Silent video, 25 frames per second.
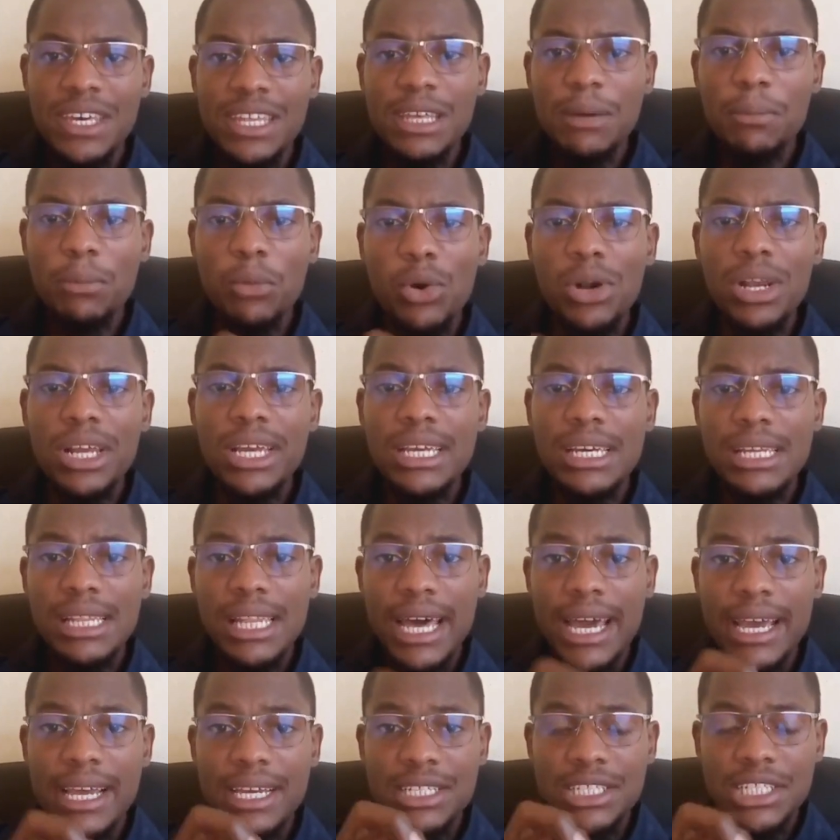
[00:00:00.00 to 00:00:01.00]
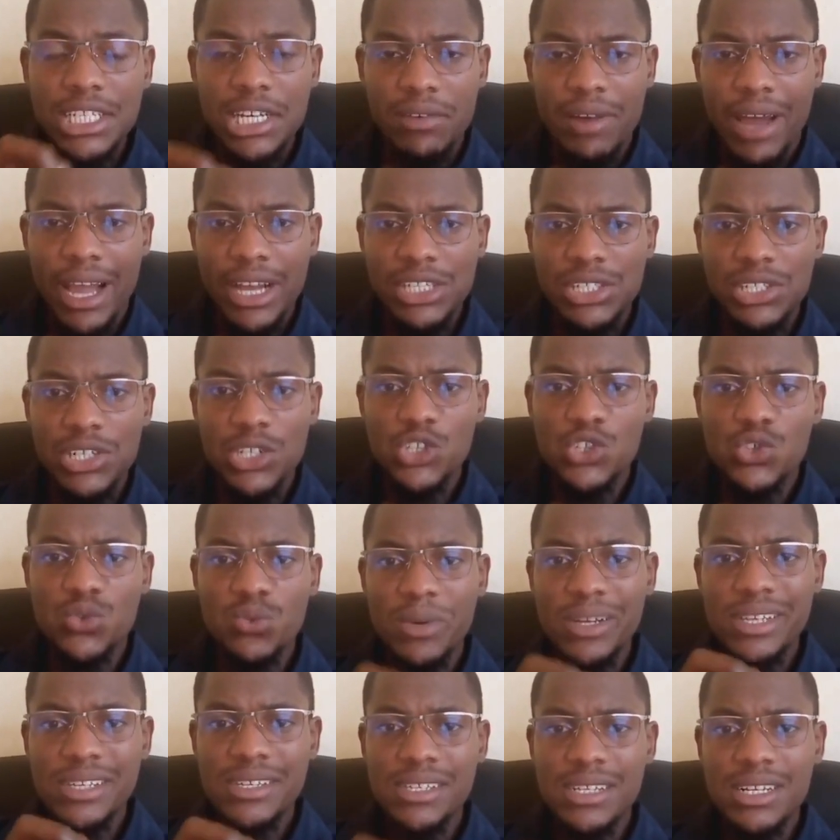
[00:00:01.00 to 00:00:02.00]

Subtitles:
the molecular interactions which